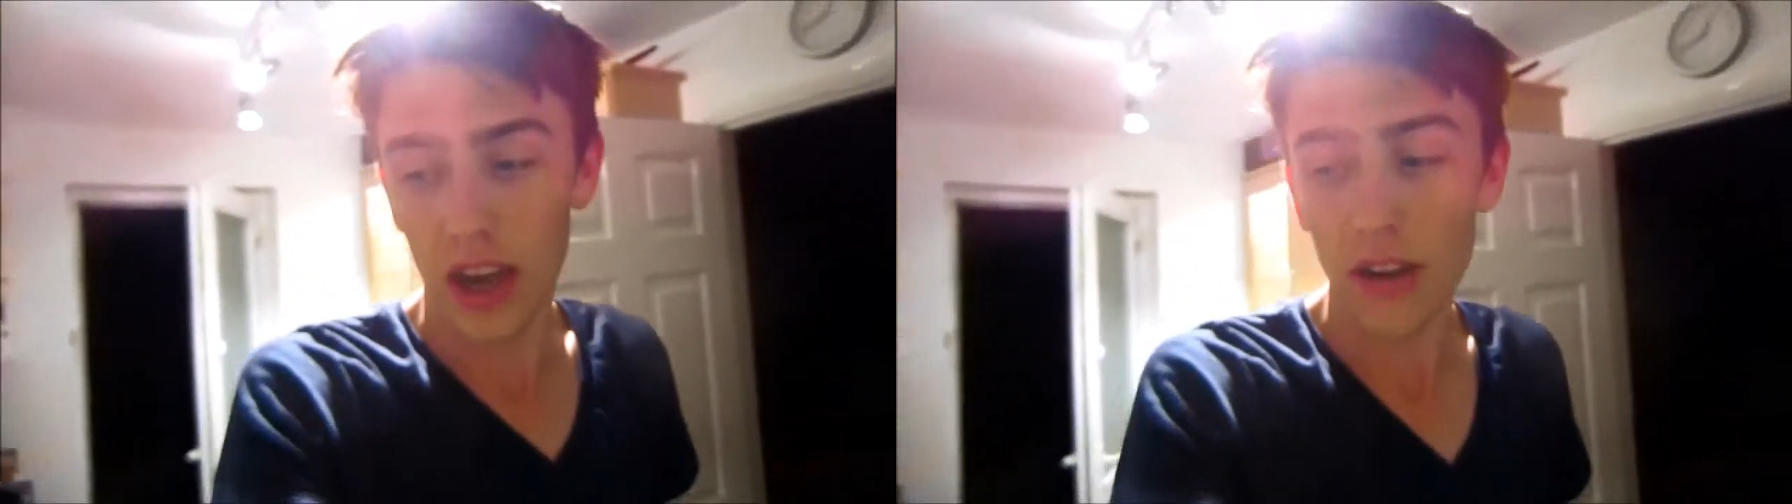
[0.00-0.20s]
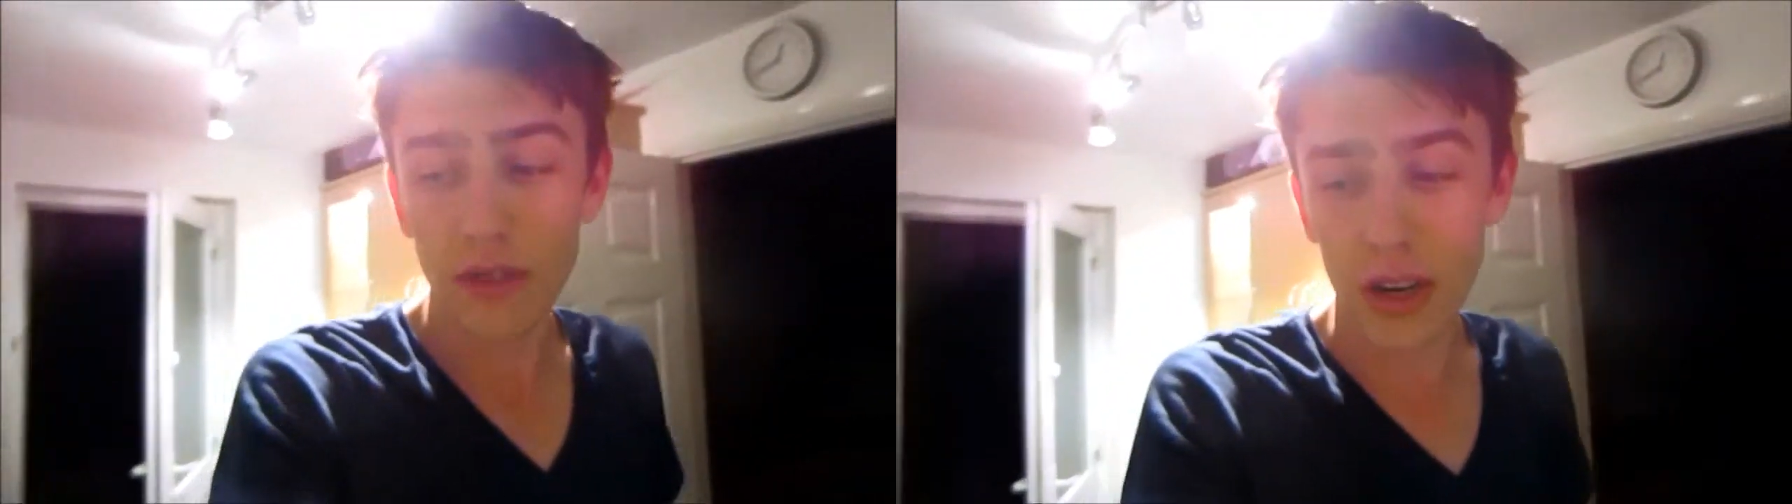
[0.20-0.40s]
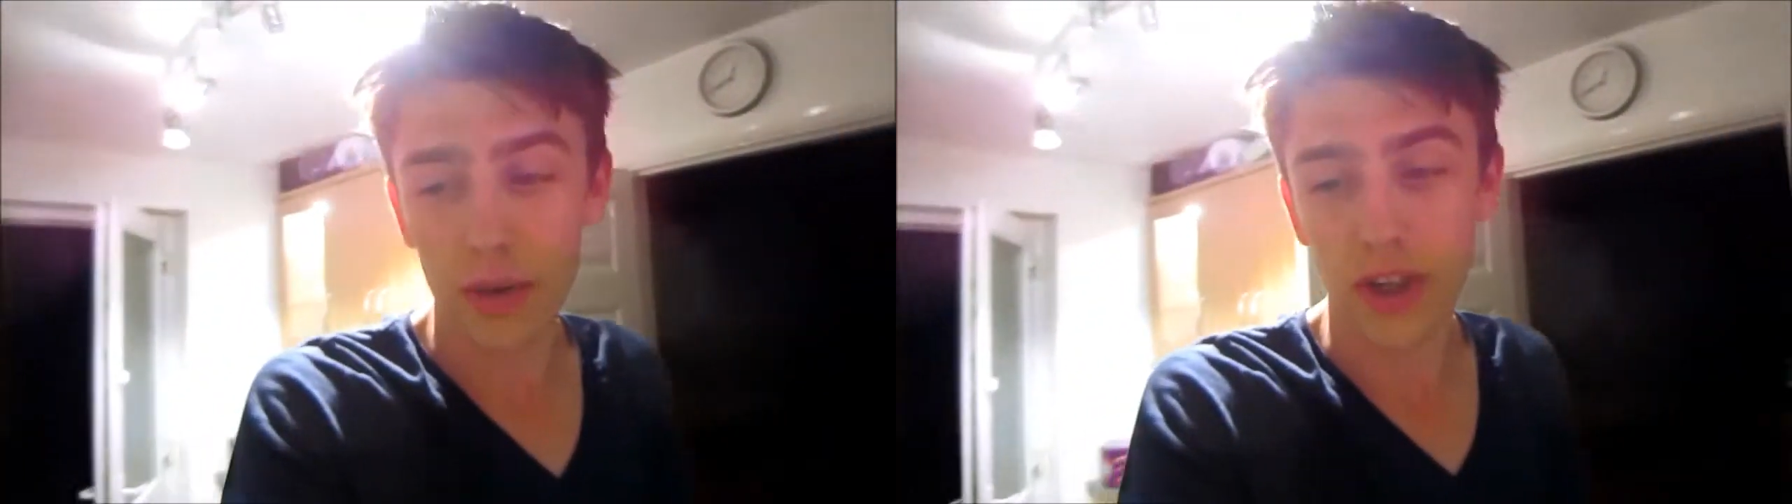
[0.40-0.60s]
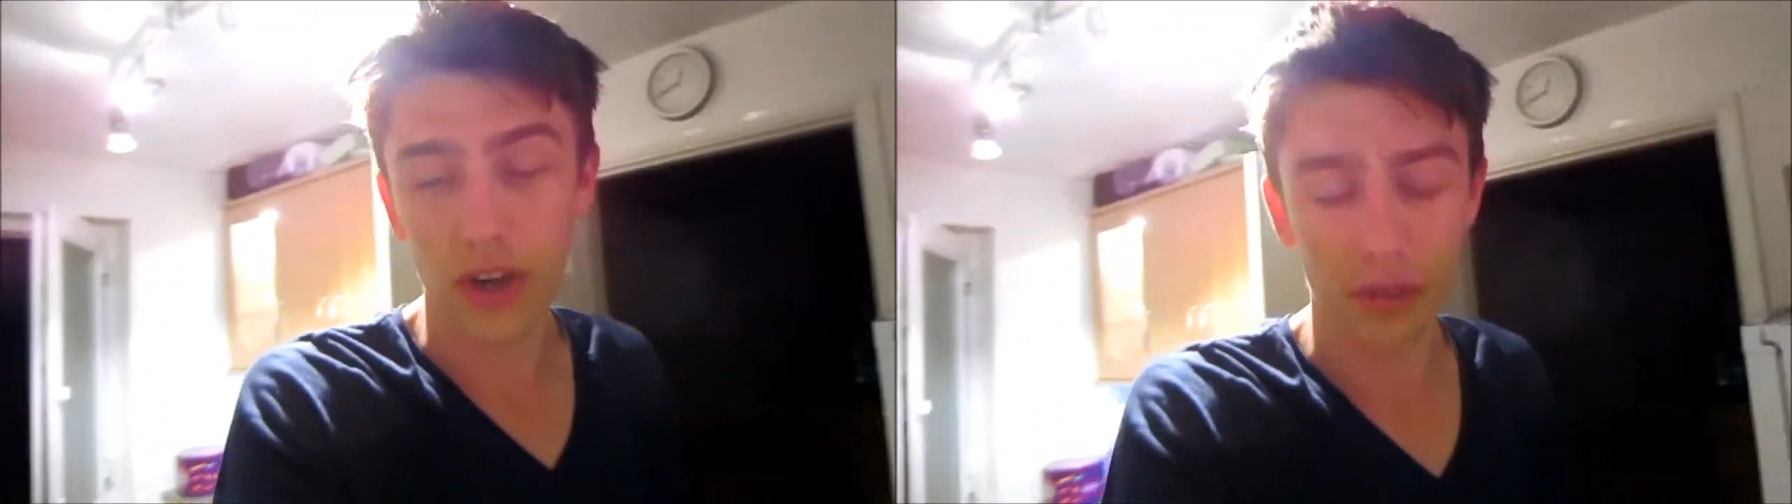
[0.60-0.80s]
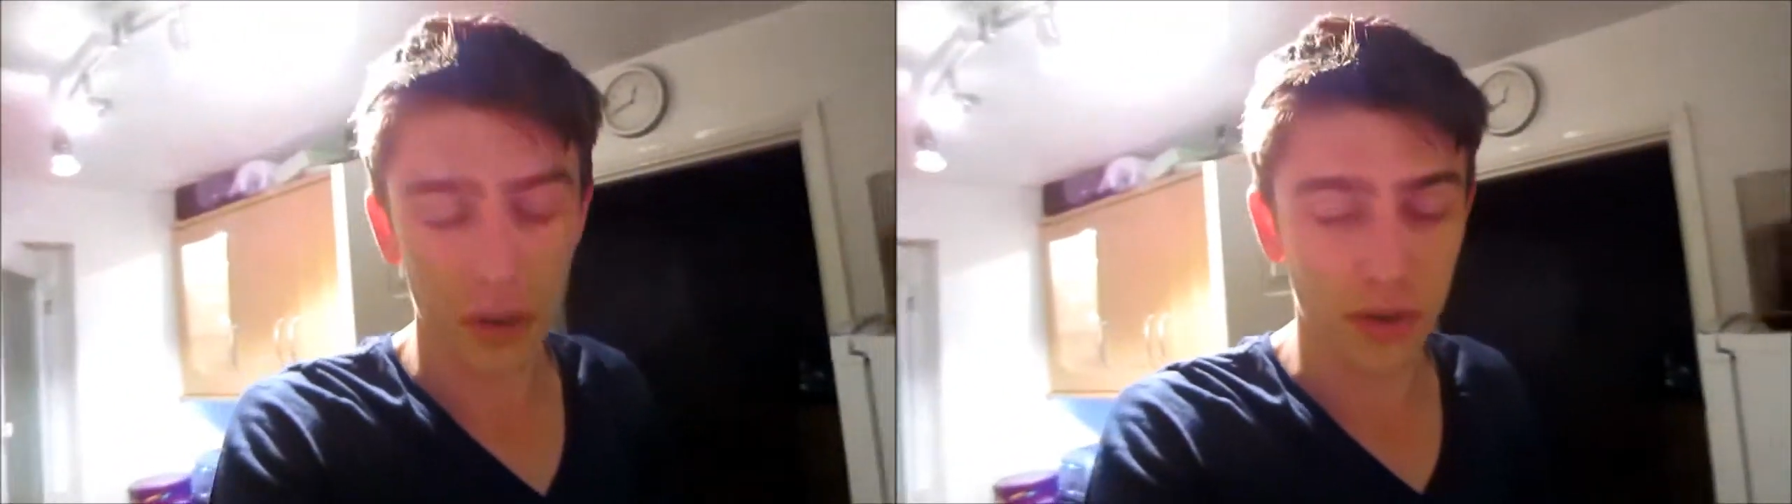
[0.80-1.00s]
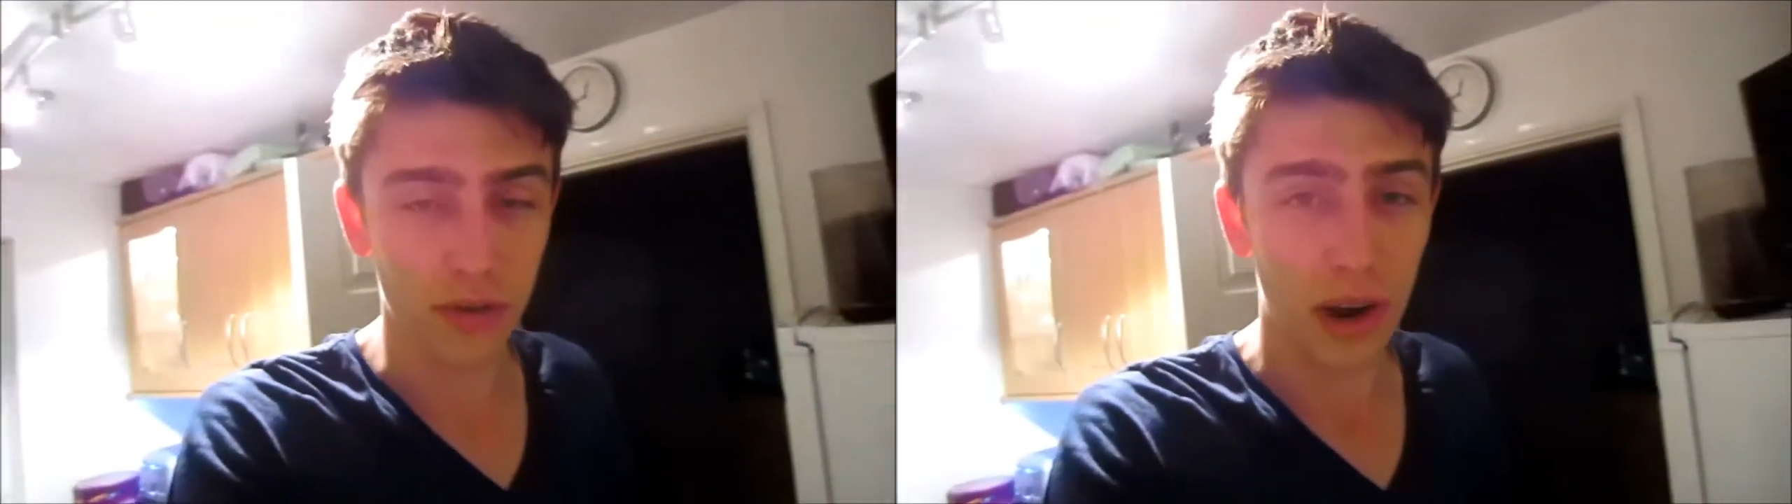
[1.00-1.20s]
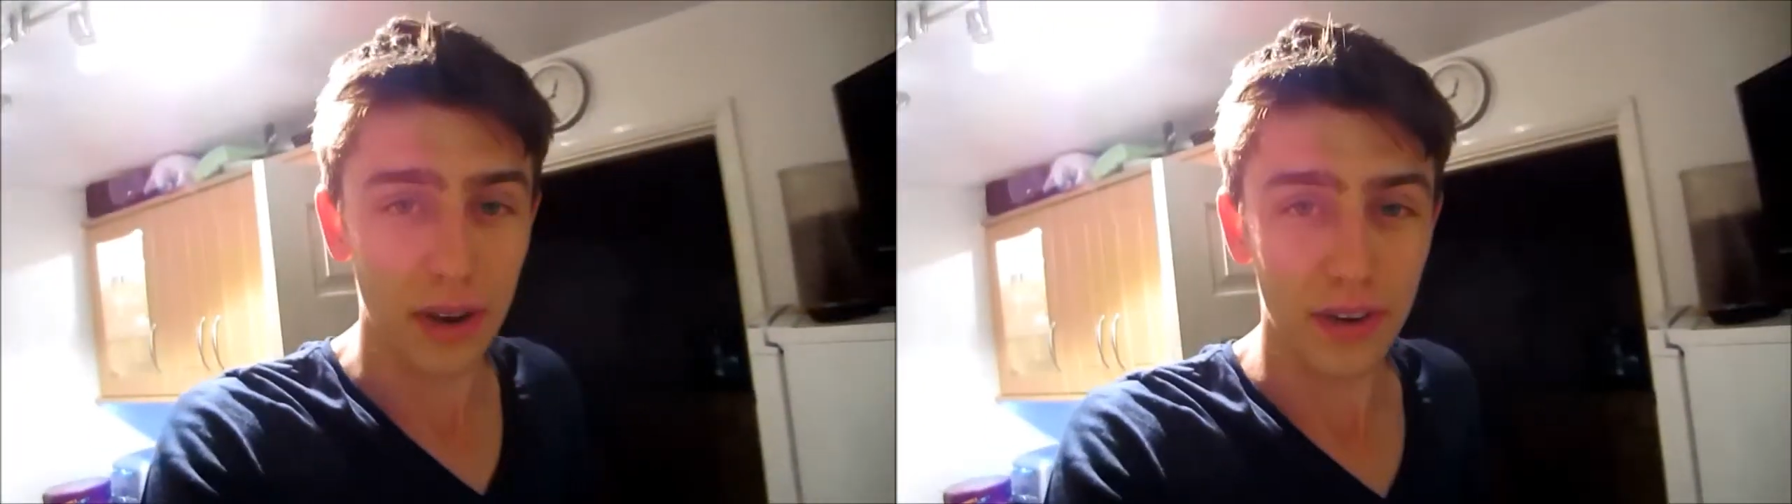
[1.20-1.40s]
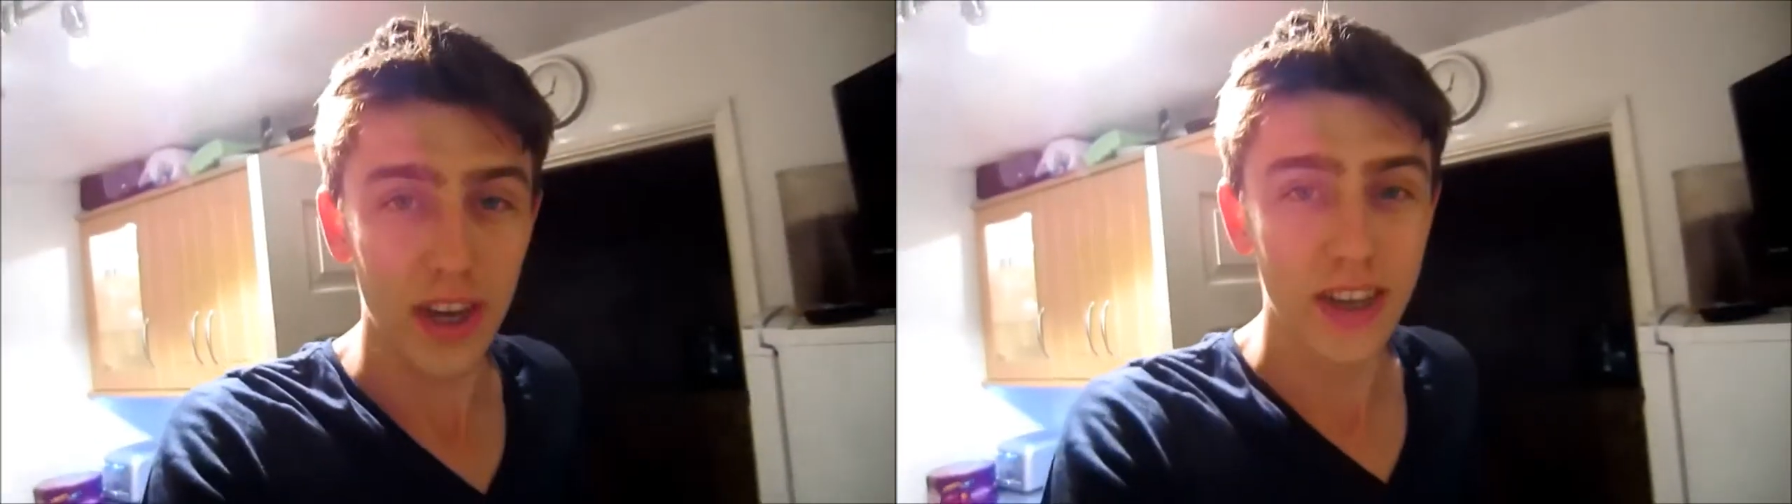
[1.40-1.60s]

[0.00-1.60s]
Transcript: I really wish Lovely was around